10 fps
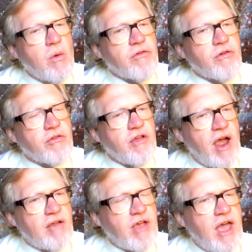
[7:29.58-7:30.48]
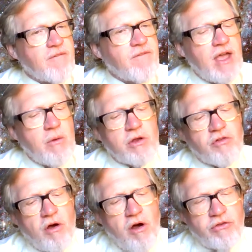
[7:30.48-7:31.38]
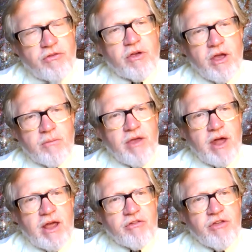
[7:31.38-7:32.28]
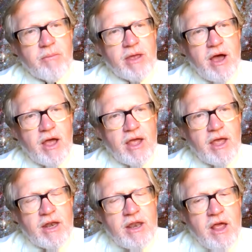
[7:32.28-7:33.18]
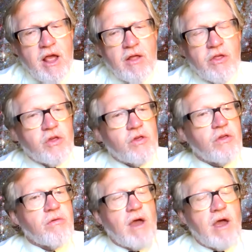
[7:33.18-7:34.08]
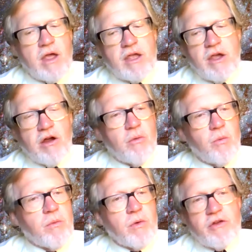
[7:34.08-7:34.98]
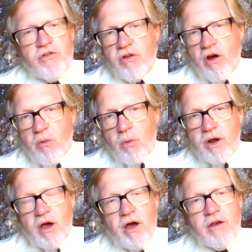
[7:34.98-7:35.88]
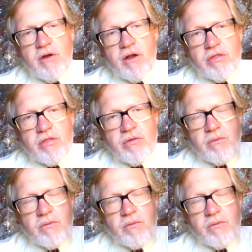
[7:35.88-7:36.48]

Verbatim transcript: was our science cafe, which also comes out of SMEI and this uh, year we reached our 100th.